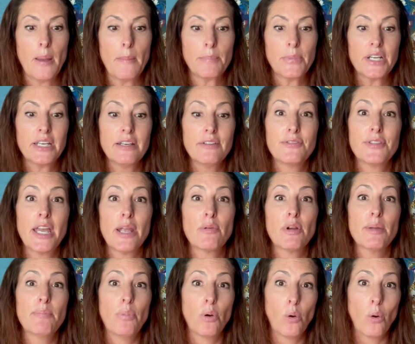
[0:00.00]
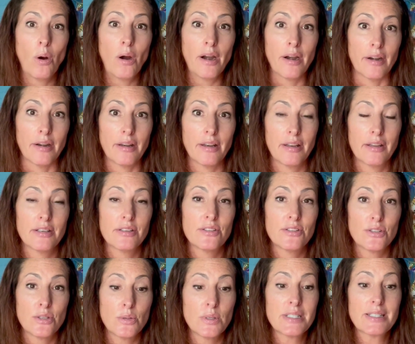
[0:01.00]
But if they report
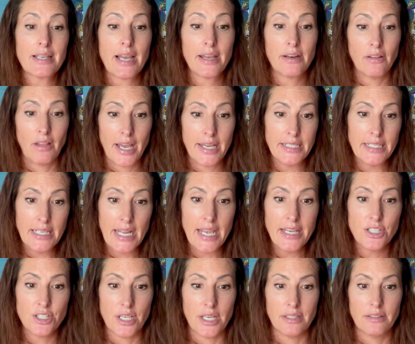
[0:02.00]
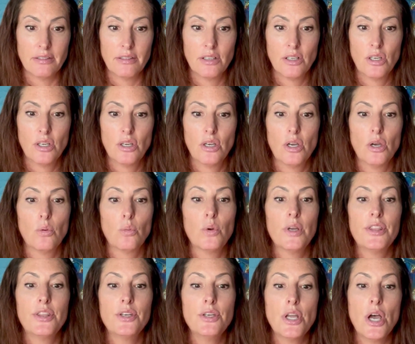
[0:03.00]
suicidal ideation
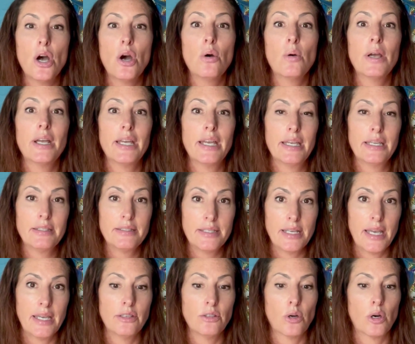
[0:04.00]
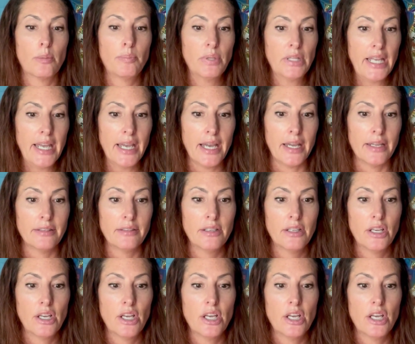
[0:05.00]
with no intent or plan,